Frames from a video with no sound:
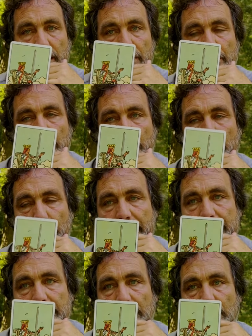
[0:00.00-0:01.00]
The
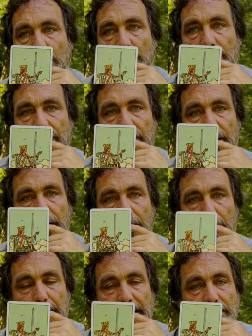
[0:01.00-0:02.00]
Queen of
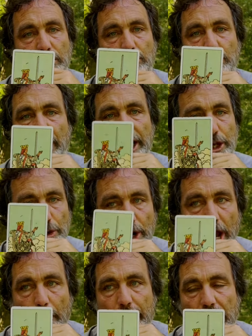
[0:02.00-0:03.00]
Pentacles, yeah, you're
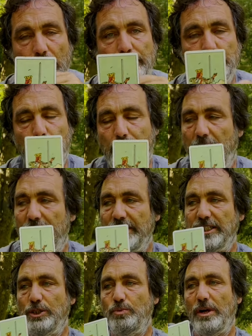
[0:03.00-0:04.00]
going after your path.
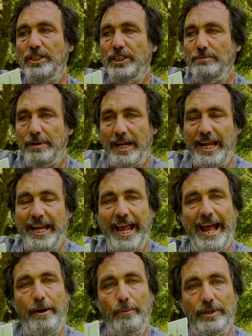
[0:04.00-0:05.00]
This is why she's playing
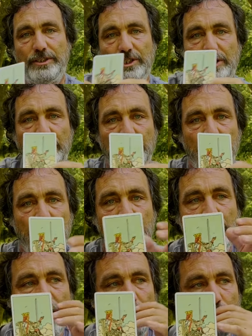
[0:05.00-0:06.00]
outwards.
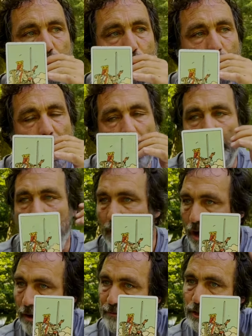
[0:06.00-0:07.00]
You know, you're going
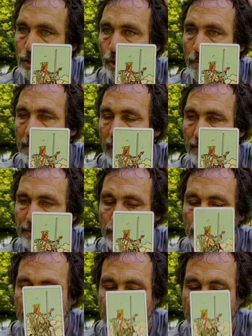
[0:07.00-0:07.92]
after your path. You've